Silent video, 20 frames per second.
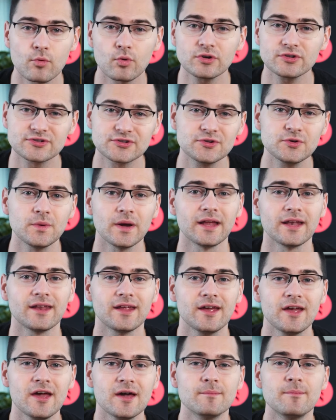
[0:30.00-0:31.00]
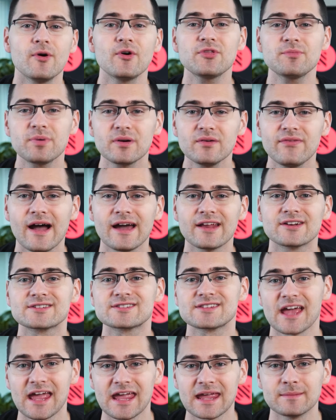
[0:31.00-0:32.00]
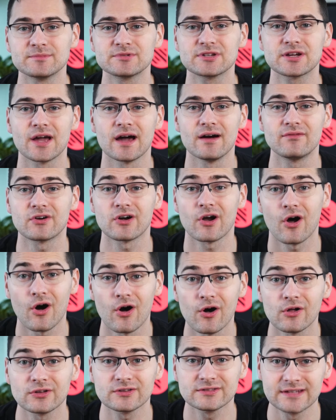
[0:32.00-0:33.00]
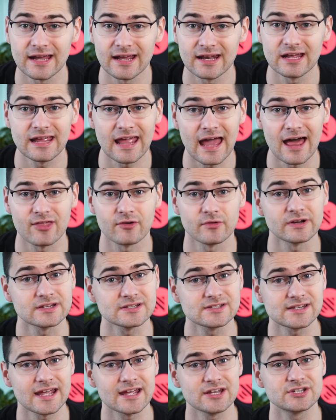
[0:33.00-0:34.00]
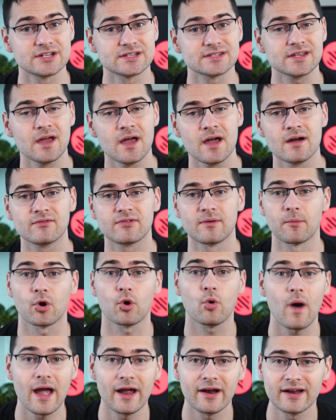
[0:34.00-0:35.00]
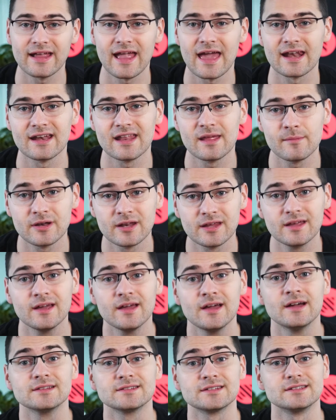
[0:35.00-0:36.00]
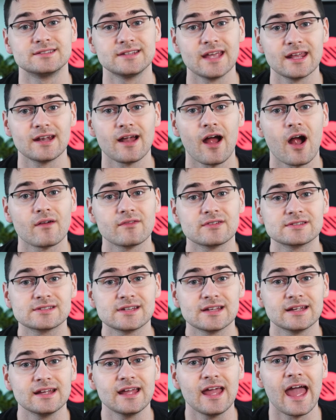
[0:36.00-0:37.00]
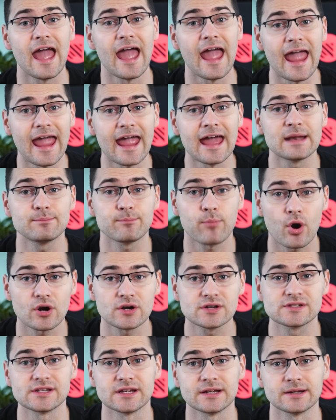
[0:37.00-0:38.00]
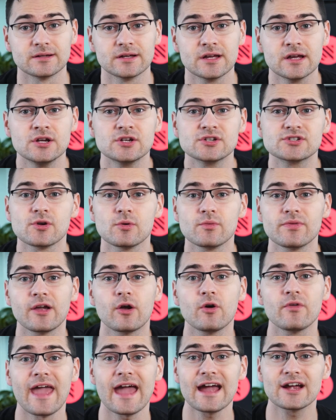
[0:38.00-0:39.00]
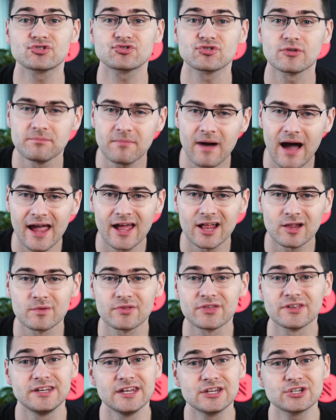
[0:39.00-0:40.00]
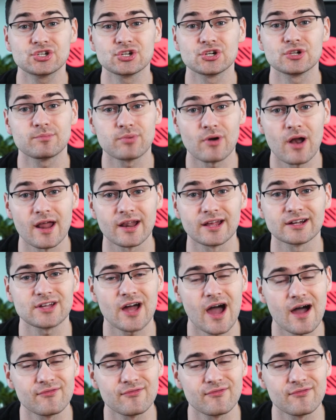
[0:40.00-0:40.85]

more to it. Both providers aim to cover all data gathering stages, from acquiring anonymity to data harvesting and parsing. So they go the extra mile with additional product